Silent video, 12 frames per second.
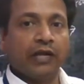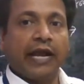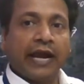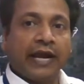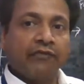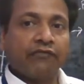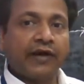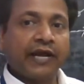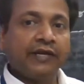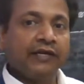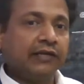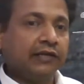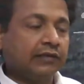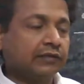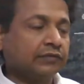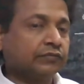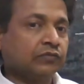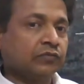and finally
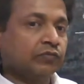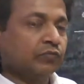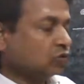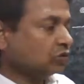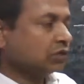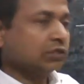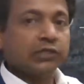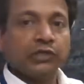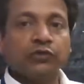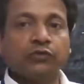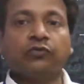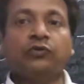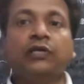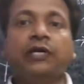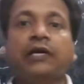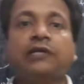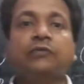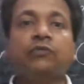both the pseudopodias,